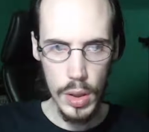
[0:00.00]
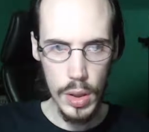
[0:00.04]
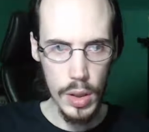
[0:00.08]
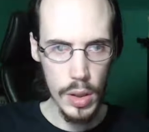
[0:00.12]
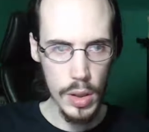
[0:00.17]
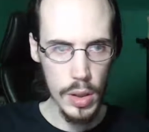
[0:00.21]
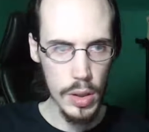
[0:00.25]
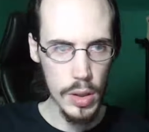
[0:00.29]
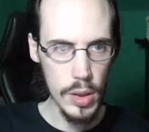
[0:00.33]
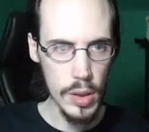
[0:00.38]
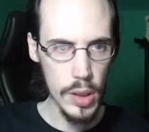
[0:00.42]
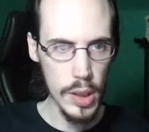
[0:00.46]

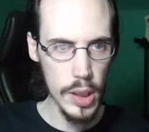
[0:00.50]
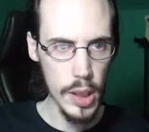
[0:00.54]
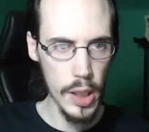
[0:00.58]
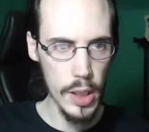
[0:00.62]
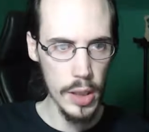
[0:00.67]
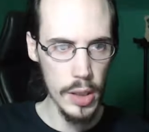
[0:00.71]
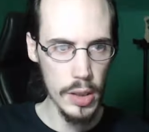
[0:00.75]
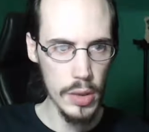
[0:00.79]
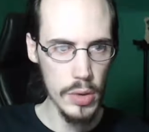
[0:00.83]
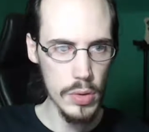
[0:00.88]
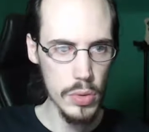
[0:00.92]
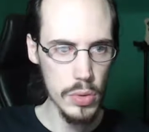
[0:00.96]
Huh? Can
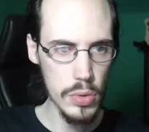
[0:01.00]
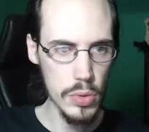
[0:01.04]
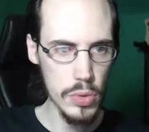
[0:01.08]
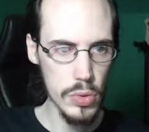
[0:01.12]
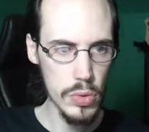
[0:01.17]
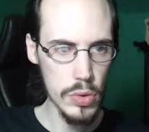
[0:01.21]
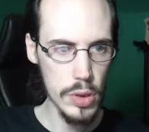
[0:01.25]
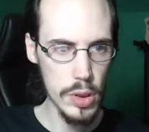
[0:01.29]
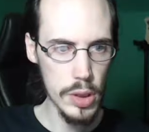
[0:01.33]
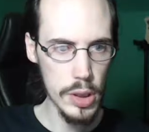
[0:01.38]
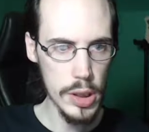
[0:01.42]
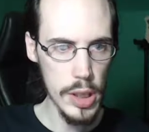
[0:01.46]
you get whoosh.
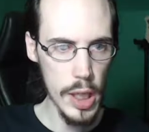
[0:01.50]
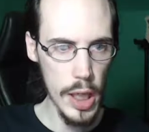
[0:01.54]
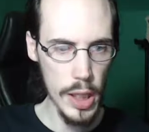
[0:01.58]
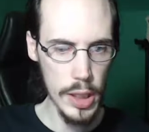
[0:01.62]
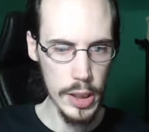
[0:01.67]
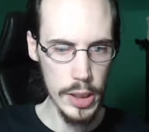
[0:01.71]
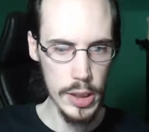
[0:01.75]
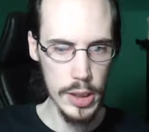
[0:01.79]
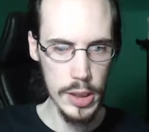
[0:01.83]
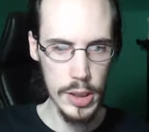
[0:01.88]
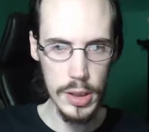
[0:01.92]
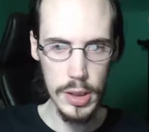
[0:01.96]

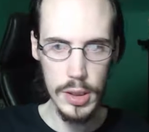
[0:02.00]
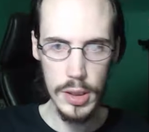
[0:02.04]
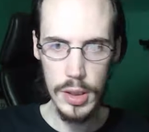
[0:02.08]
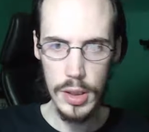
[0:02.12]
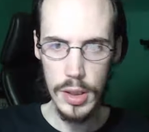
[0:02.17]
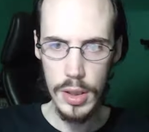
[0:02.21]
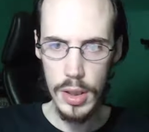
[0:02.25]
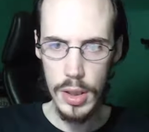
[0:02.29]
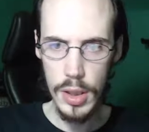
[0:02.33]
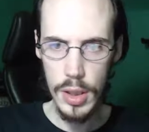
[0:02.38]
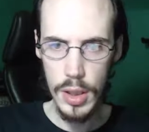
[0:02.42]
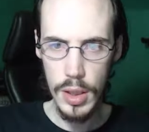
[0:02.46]
Yes!
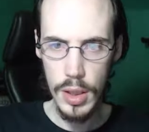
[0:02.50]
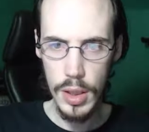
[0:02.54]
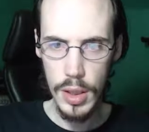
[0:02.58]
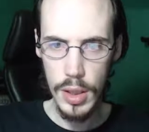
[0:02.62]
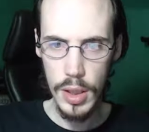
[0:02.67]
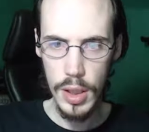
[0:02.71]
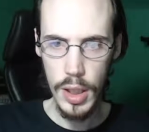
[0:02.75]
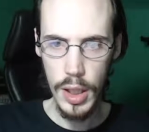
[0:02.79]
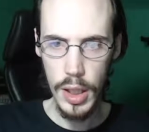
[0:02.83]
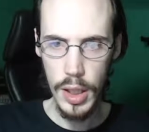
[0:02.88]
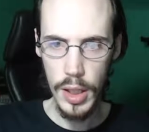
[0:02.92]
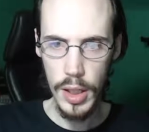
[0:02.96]

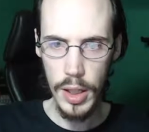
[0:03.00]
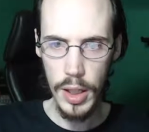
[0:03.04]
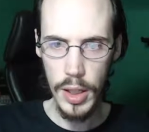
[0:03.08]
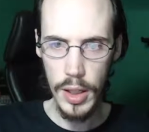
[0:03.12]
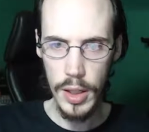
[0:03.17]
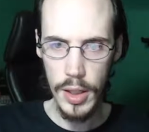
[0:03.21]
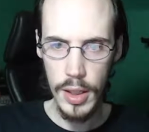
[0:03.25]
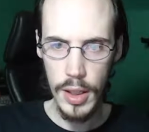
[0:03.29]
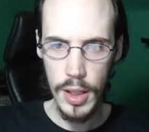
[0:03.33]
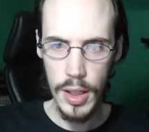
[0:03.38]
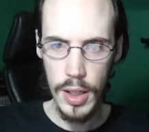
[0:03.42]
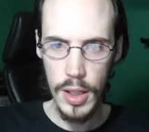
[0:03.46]
Haha,
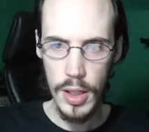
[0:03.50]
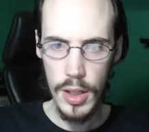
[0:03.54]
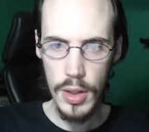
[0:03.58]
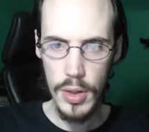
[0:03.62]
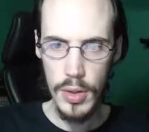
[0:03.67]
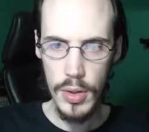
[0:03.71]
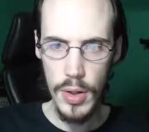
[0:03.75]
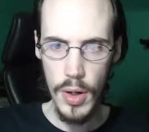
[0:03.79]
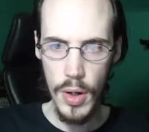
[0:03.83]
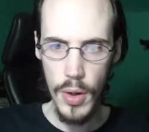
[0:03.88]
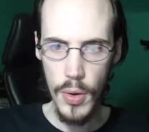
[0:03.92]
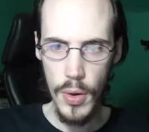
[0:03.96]
you
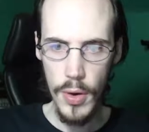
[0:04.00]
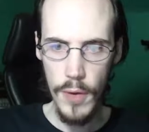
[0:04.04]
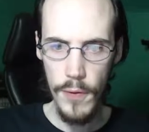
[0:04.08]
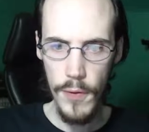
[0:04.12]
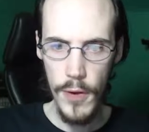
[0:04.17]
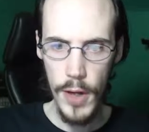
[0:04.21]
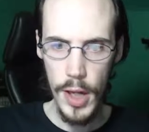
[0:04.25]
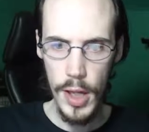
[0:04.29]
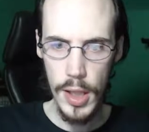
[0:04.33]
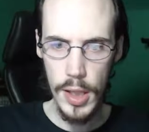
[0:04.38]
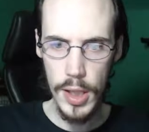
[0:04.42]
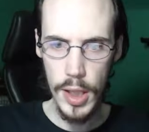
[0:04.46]
know, if
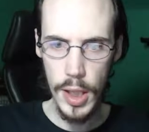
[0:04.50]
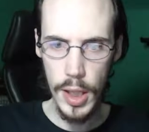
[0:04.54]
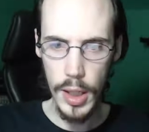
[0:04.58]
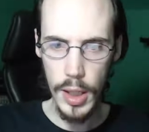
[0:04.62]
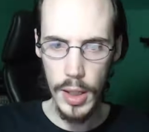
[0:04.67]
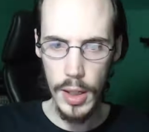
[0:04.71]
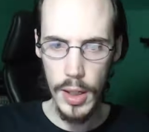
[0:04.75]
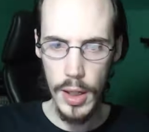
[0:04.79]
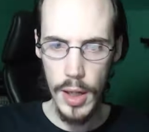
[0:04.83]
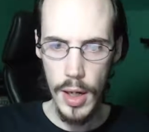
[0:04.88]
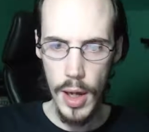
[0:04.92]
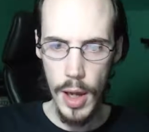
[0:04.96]
anything,
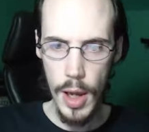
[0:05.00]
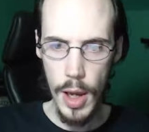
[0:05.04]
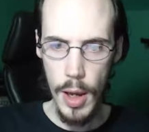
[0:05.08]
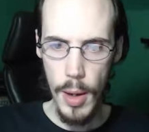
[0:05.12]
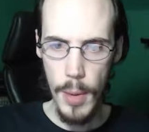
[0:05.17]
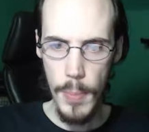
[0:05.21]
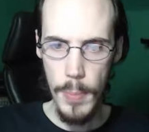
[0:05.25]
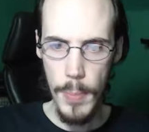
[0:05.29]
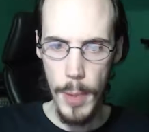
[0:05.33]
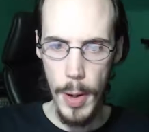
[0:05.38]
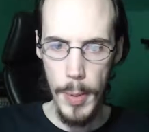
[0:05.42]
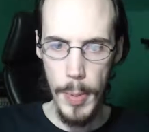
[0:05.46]

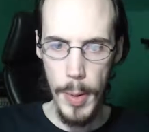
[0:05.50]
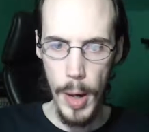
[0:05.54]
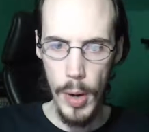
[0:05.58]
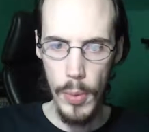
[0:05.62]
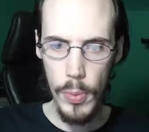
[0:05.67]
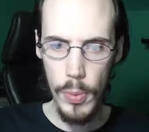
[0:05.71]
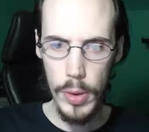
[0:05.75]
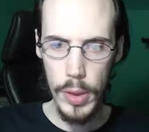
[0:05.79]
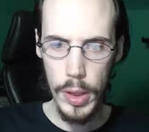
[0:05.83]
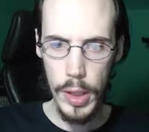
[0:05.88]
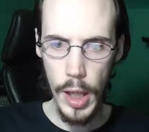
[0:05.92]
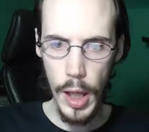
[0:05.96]
maybe I
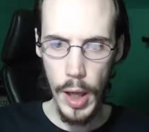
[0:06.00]
really